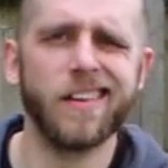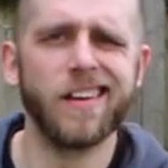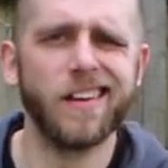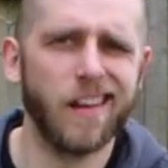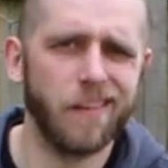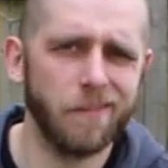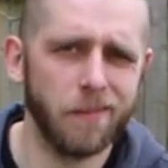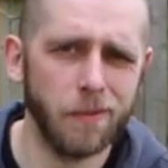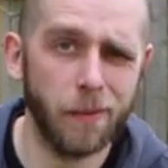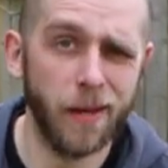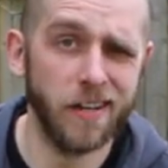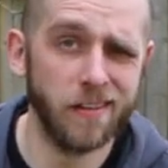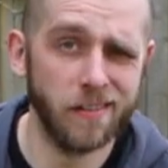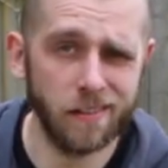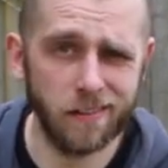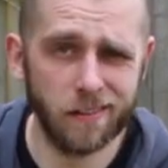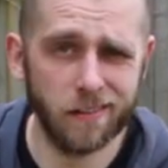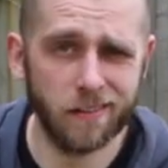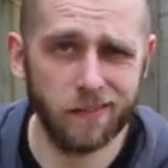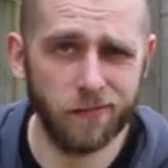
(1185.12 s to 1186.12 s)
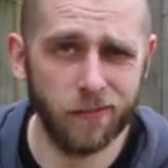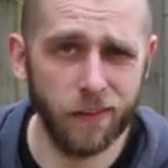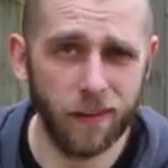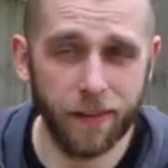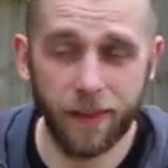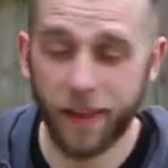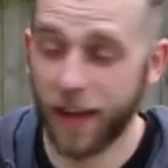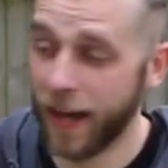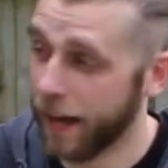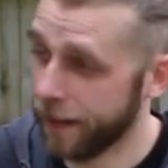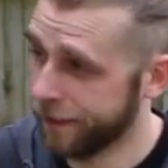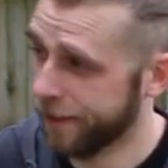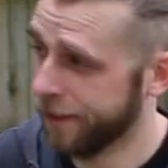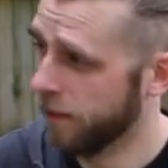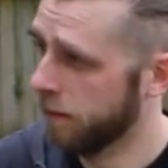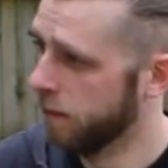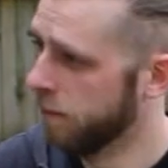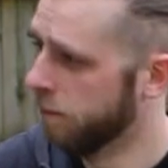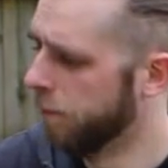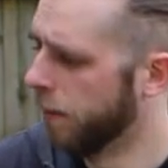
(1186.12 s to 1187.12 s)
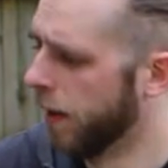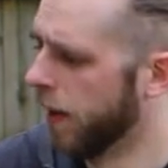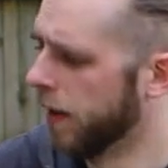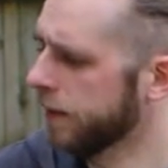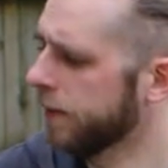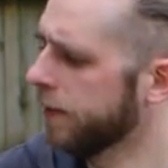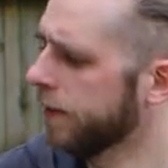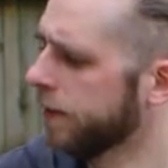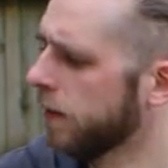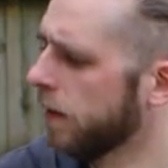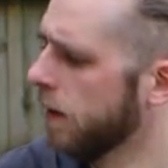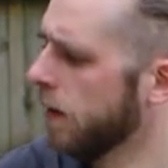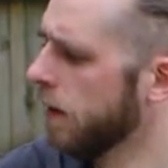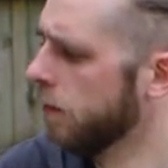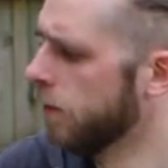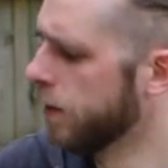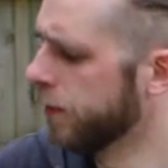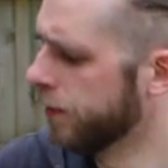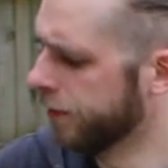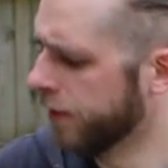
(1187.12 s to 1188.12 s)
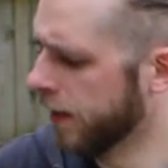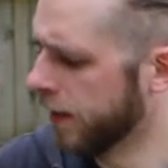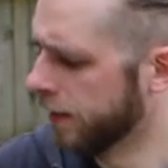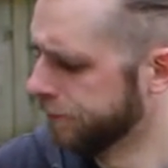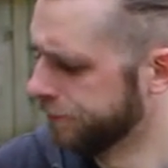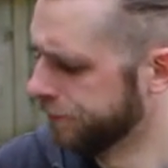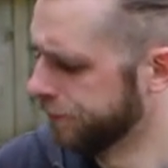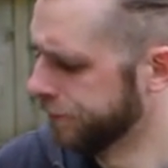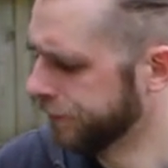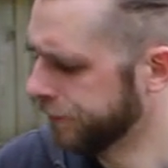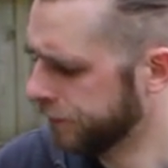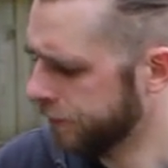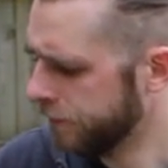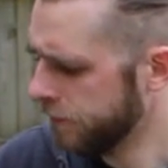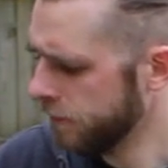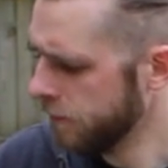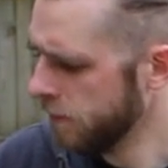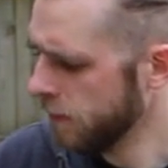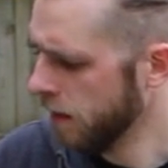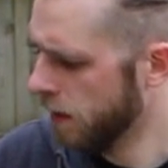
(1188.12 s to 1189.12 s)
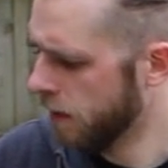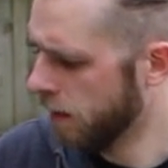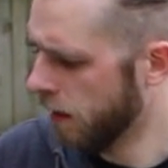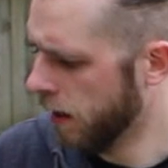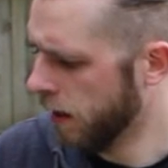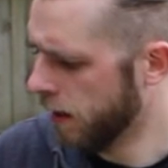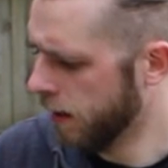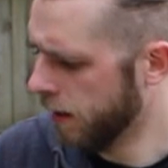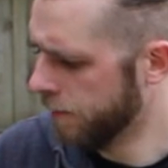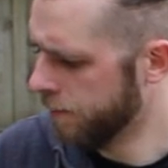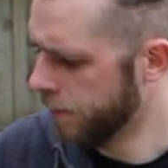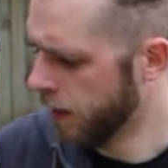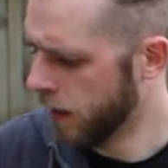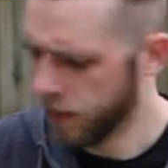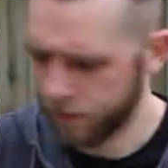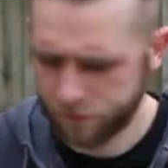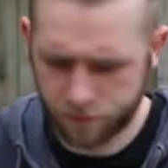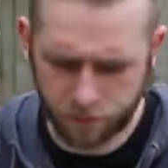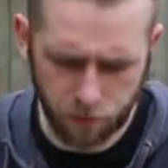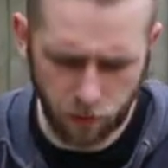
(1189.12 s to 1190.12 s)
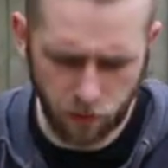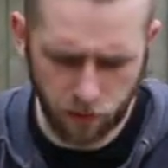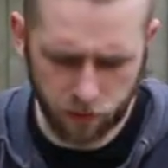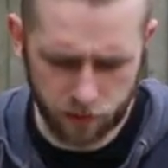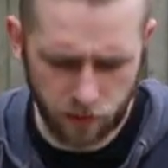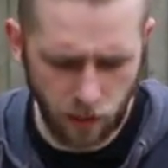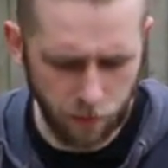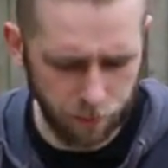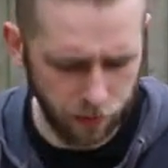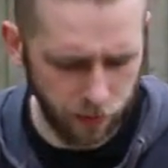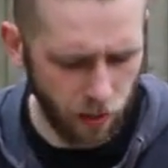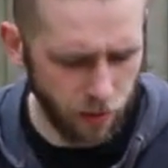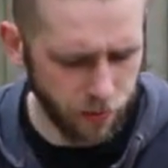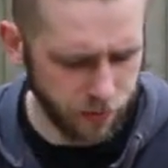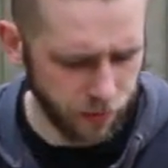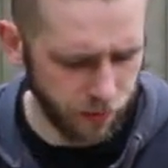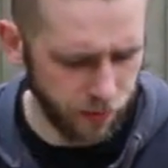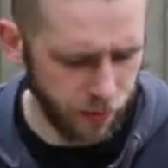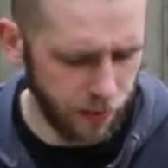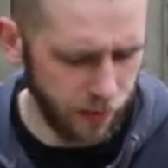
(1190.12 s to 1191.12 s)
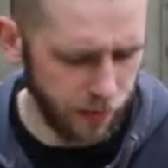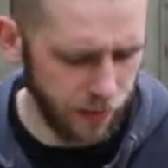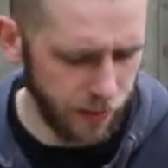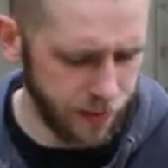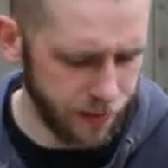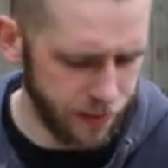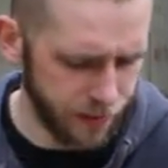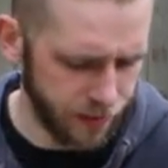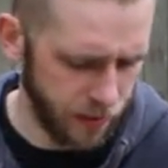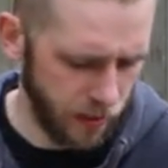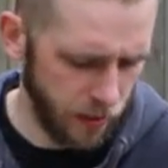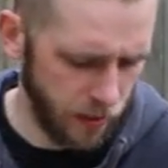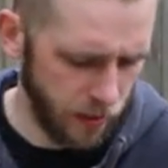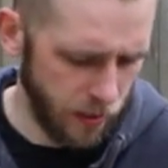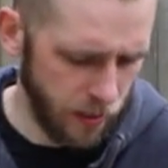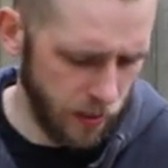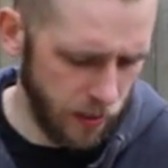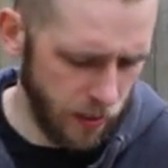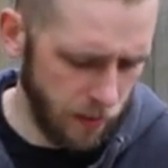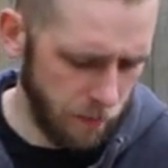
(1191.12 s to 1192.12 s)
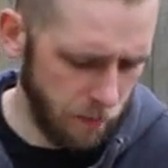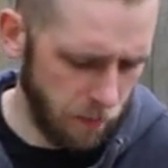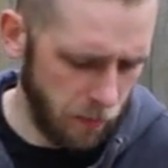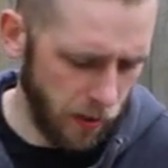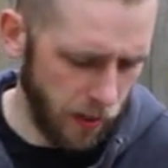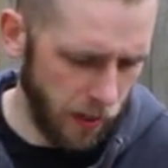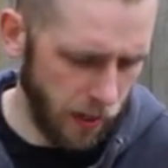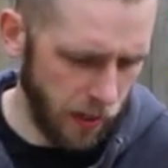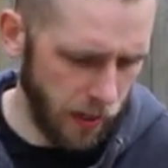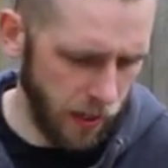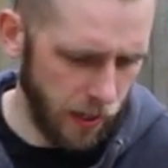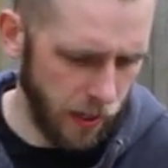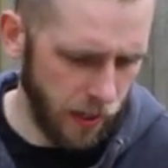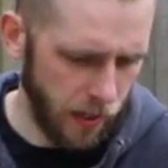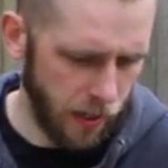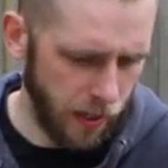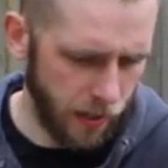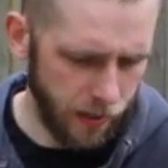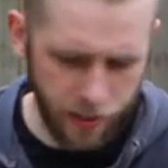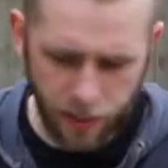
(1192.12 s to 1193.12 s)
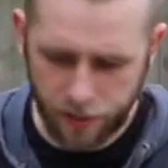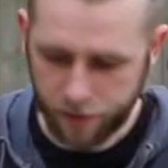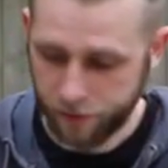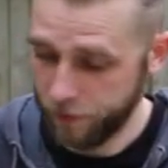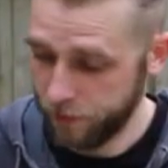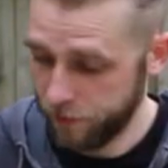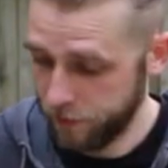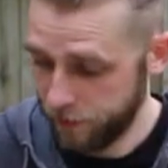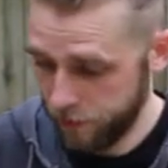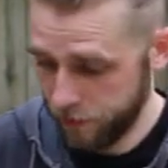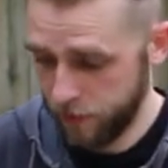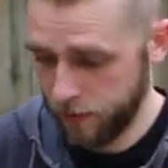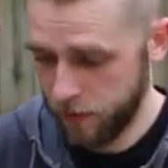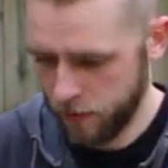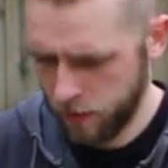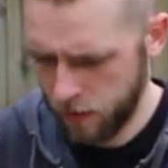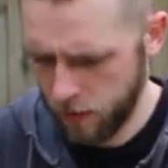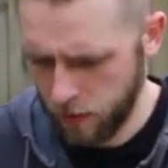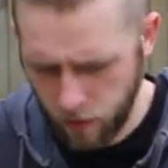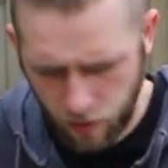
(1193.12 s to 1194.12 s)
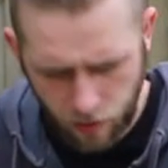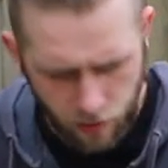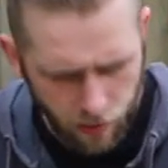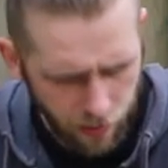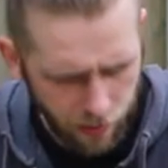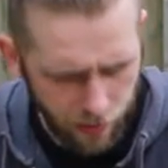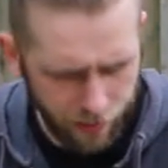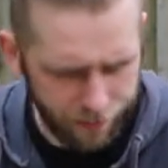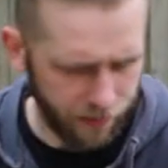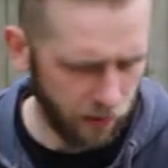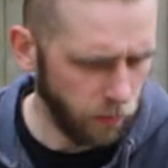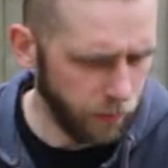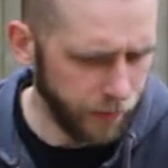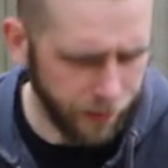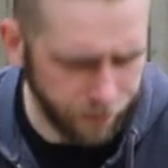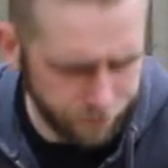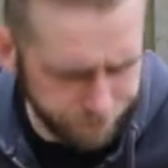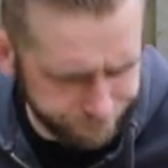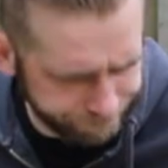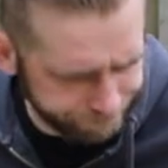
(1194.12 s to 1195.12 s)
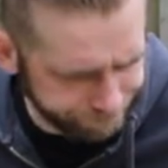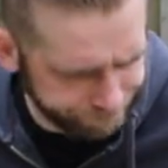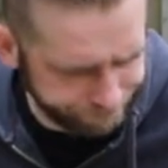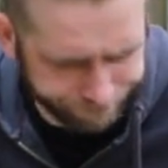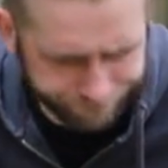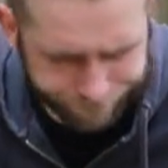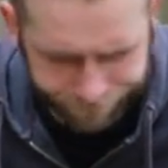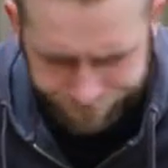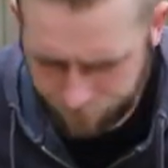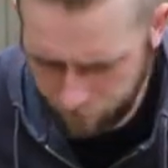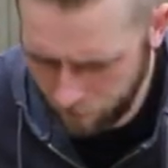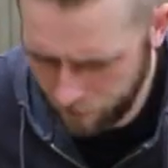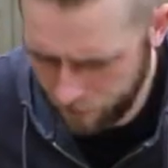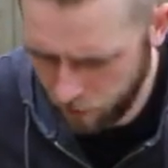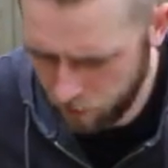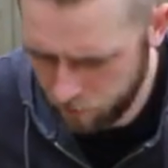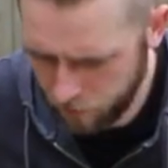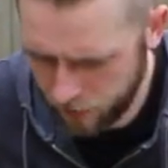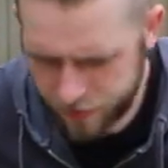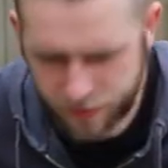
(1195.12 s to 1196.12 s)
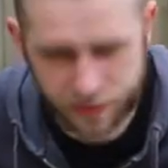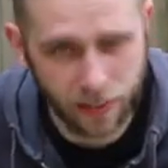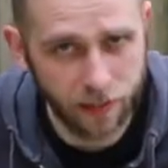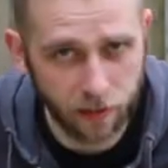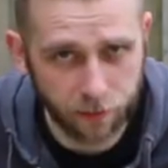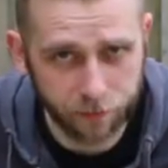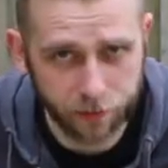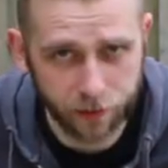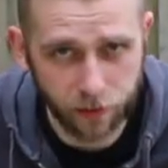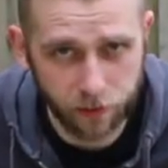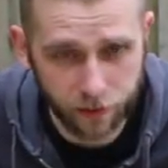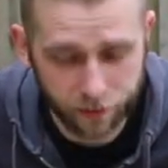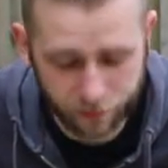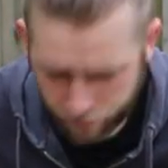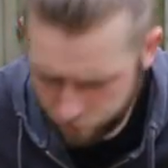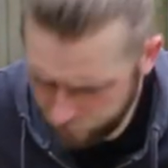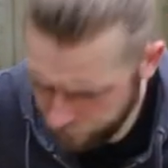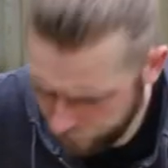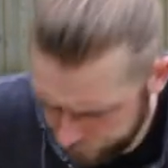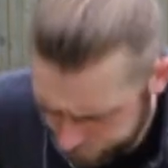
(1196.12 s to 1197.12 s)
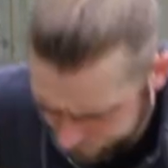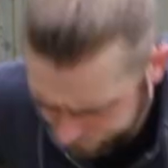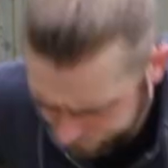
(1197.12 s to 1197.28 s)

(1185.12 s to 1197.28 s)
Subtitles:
think I have the patience for that, but we shall see. I'll have to put a couple of coats on it at least, but yeah, let's get on with it. Might stand up to do this actually.